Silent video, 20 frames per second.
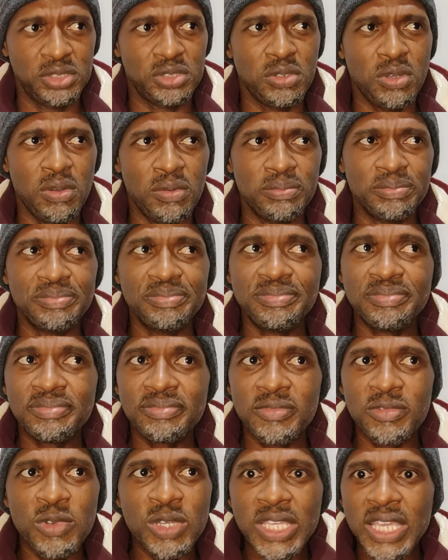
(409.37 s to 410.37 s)
So
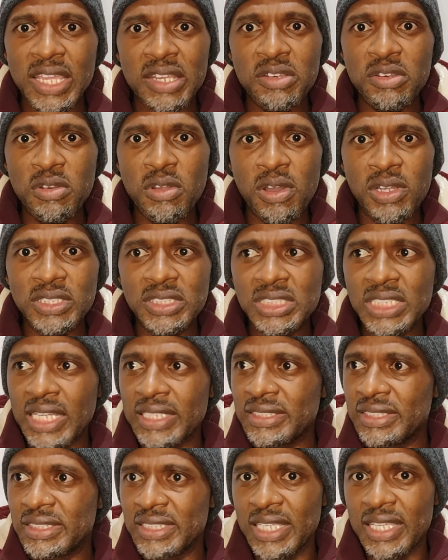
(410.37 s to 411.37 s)
we cannot
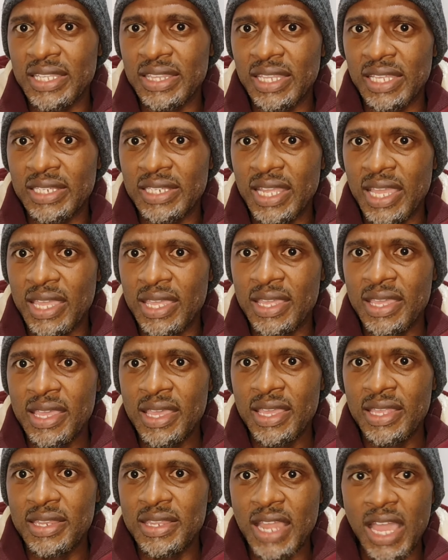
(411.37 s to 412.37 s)
just say that, hey,
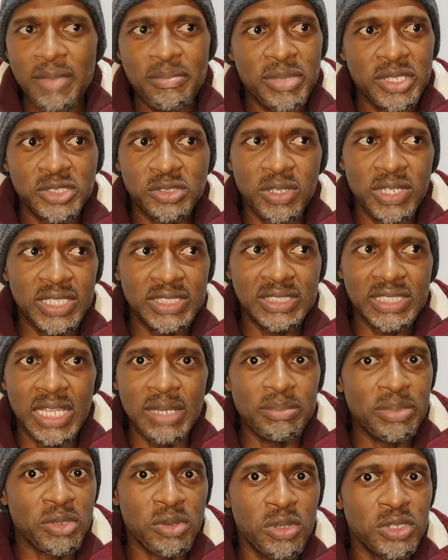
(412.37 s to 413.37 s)
Nabi is going to
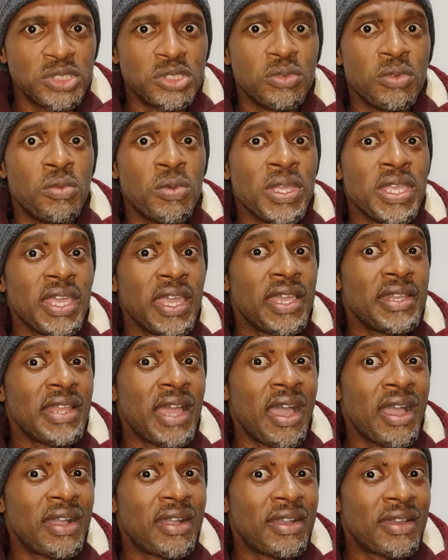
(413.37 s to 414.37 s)
sign because we had
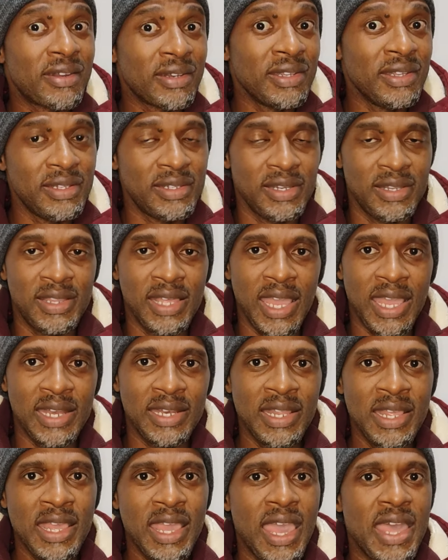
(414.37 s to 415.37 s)
agreed then.